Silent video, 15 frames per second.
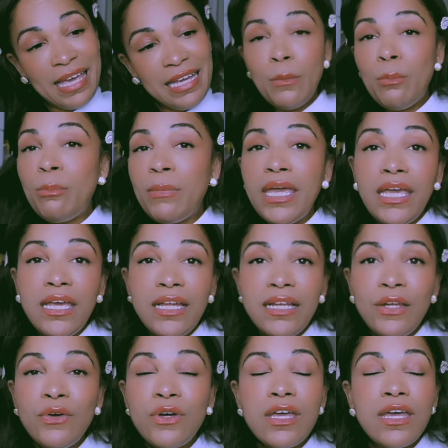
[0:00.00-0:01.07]
me
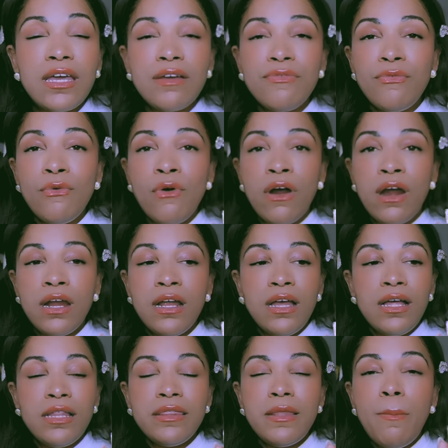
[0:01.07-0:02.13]
looking for
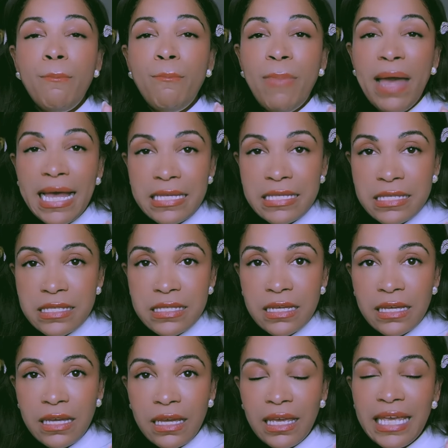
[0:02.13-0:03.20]
the best
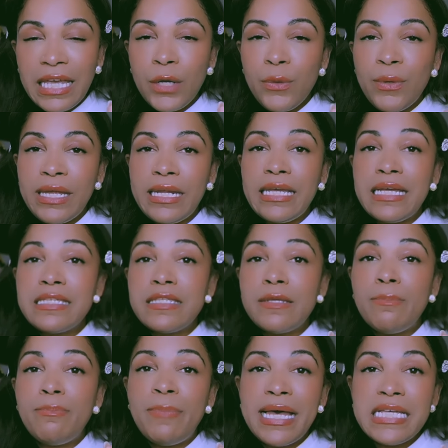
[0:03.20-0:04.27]
ingredients, the
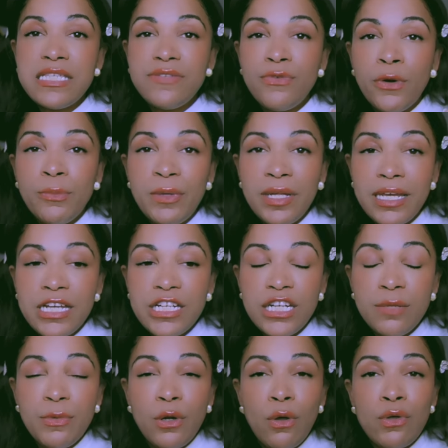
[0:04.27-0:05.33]
best formulation,
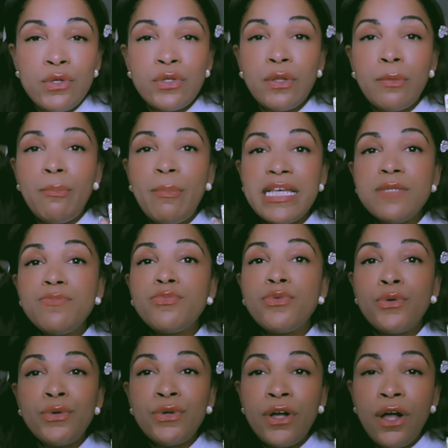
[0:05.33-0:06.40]
but also the best
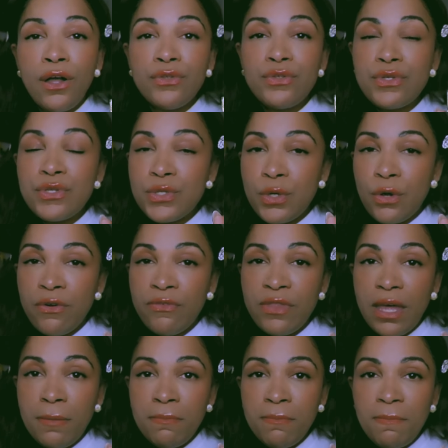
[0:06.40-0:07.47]
protocol to serve
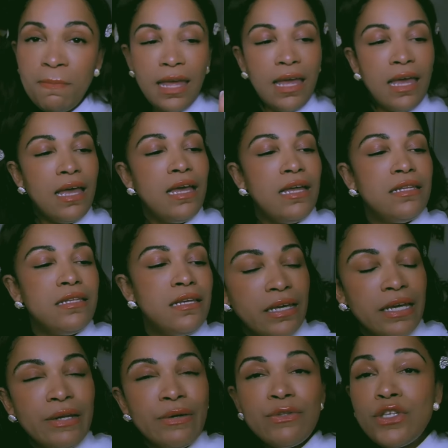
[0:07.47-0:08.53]
them, and
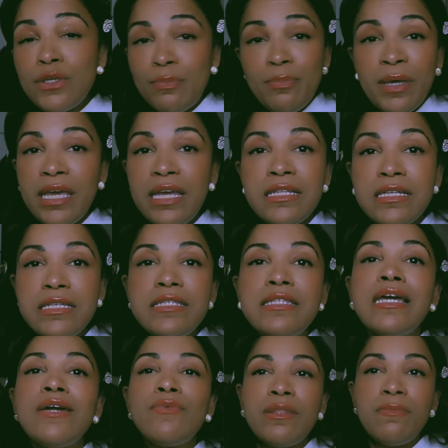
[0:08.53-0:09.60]
you know, to
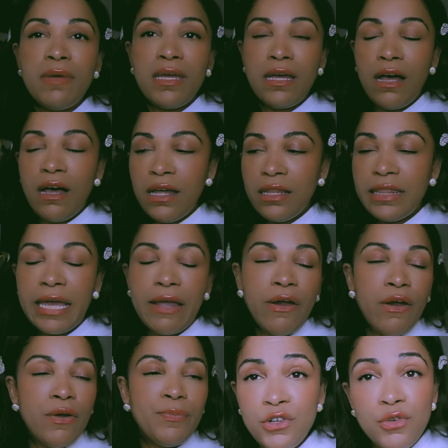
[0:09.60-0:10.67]
stick with me on
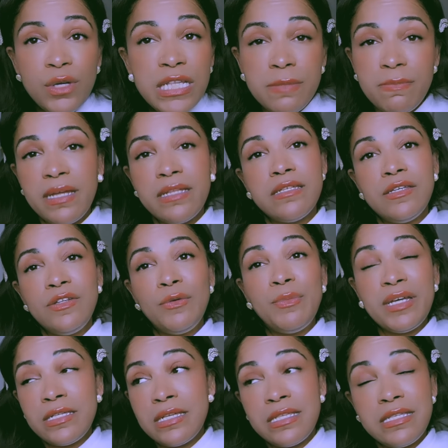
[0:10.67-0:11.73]
their treatment, you know,
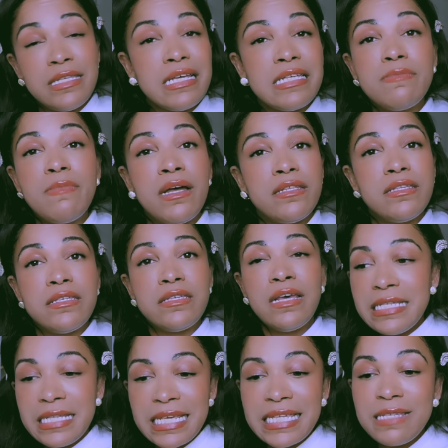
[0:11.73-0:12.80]
because it's 6 months.
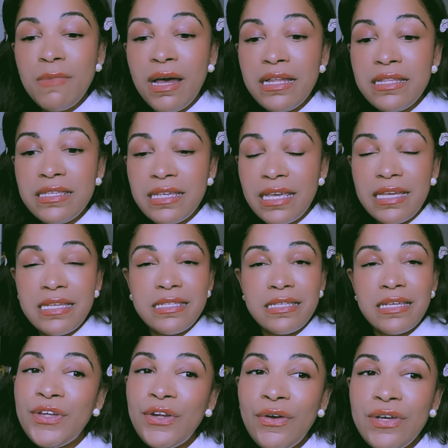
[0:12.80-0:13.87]
6 months is,
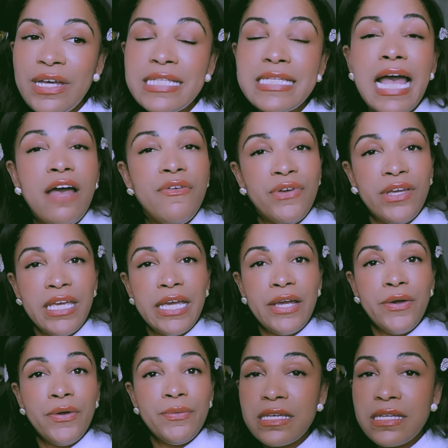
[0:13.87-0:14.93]
you know, it's half a
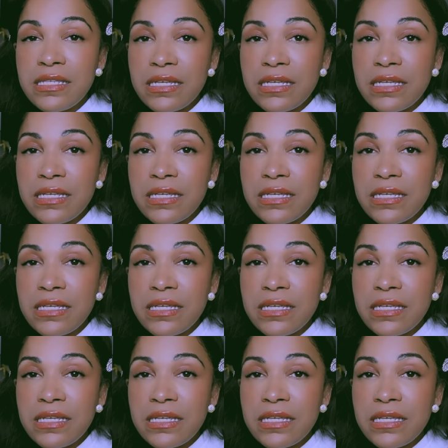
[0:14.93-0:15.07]
year, it's